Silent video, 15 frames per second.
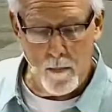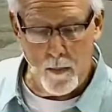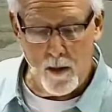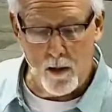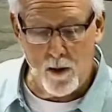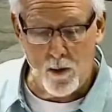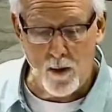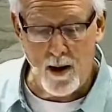
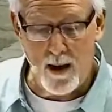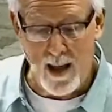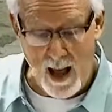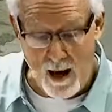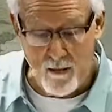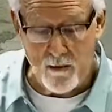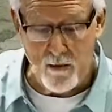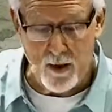Greet
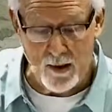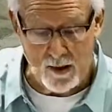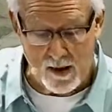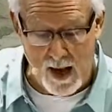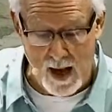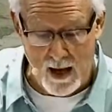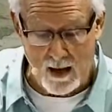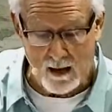every
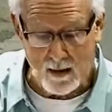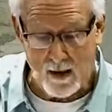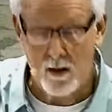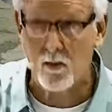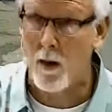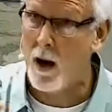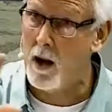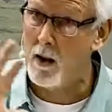saint. He's
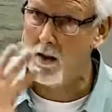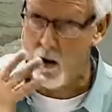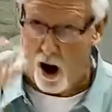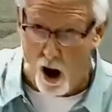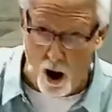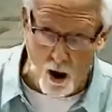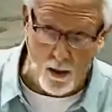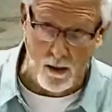writing to
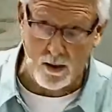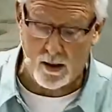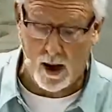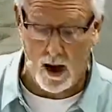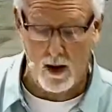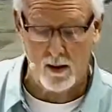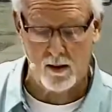all the saints